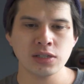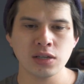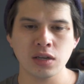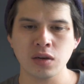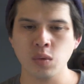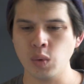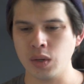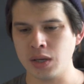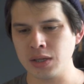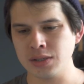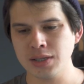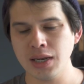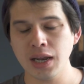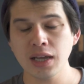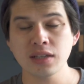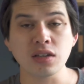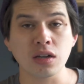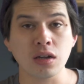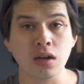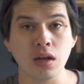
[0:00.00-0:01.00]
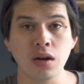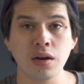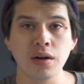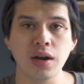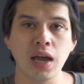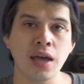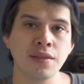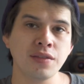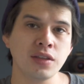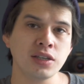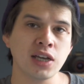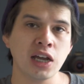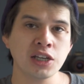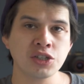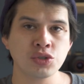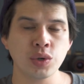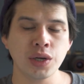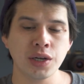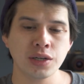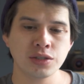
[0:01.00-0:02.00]
basically we can select the color and
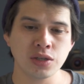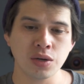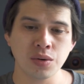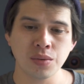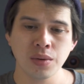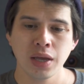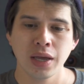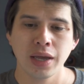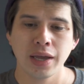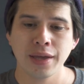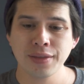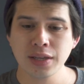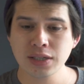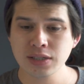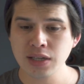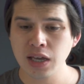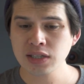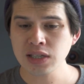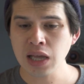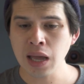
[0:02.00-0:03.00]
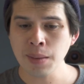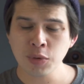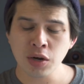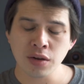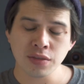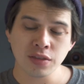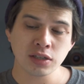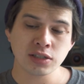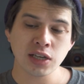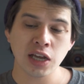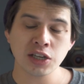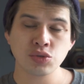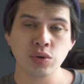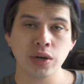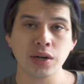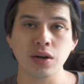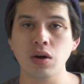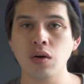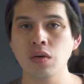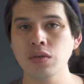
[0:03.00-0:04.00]
desaturate. So in this case, I'm gonna
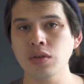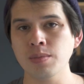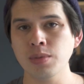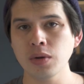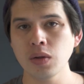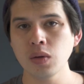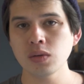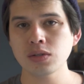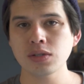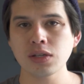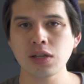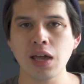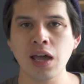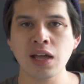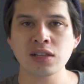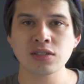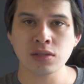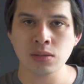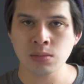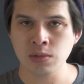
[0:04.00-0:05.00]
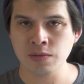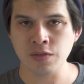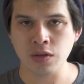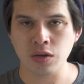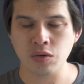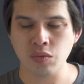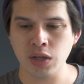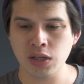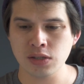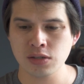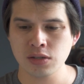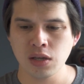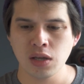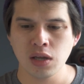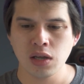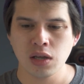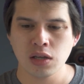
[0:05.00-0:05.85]
desaturate all the blues and some of the greens.